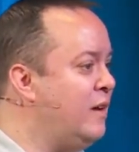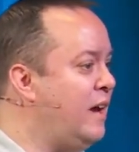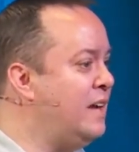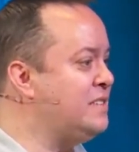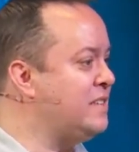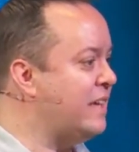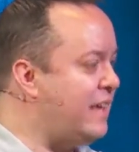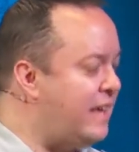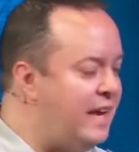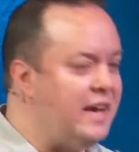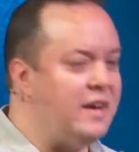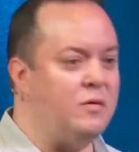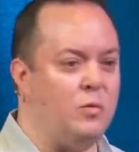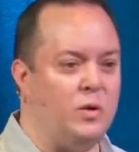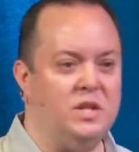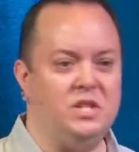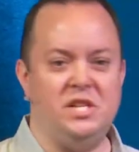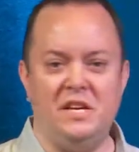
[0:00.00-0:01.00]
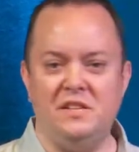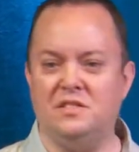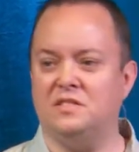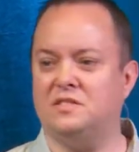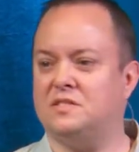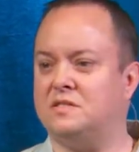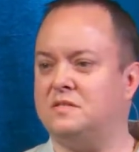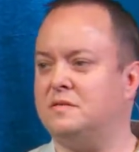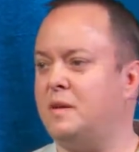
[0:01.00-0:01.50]
as a kid, when
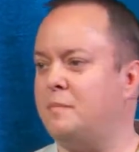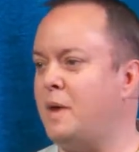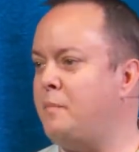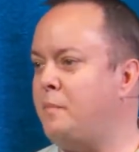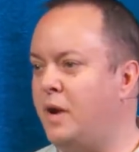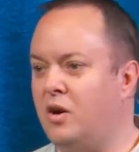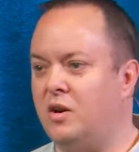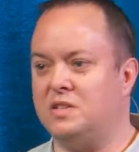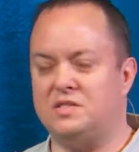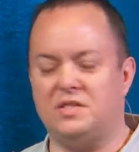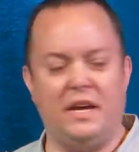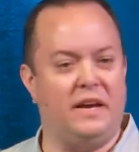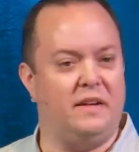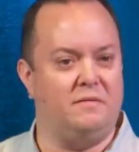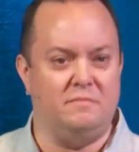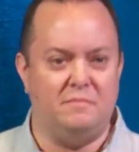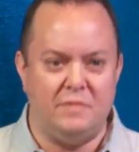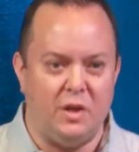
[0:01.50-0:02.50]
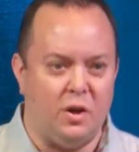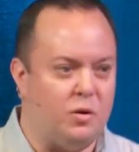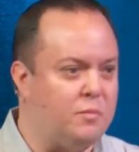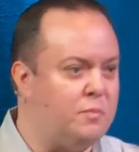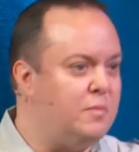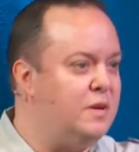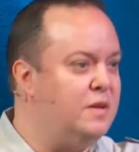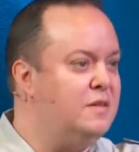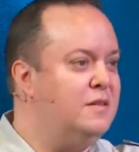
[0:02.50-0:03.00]
Jesus and my parents said,
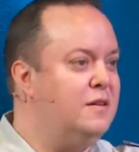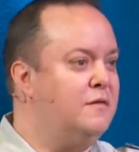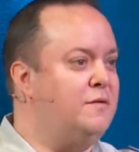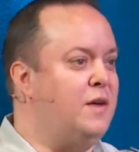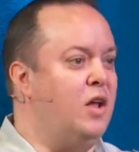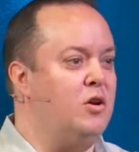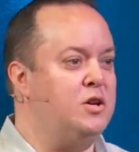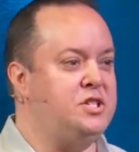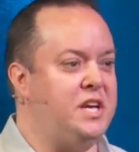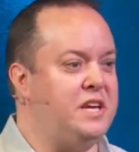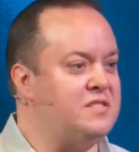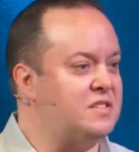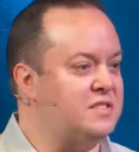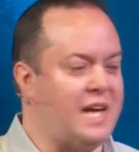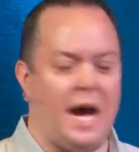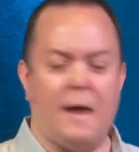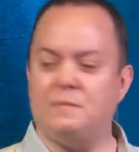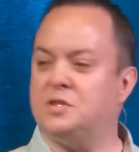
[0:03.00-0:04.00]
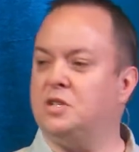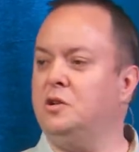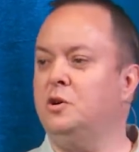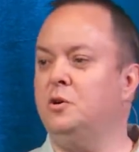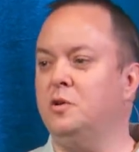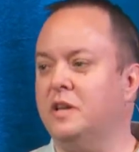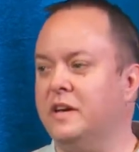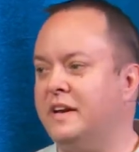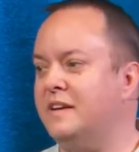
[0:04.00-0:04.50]
follow Jesus,
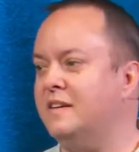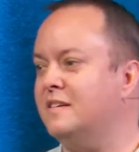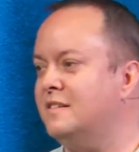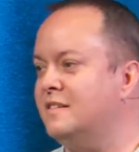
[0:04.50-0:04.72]
absolutely.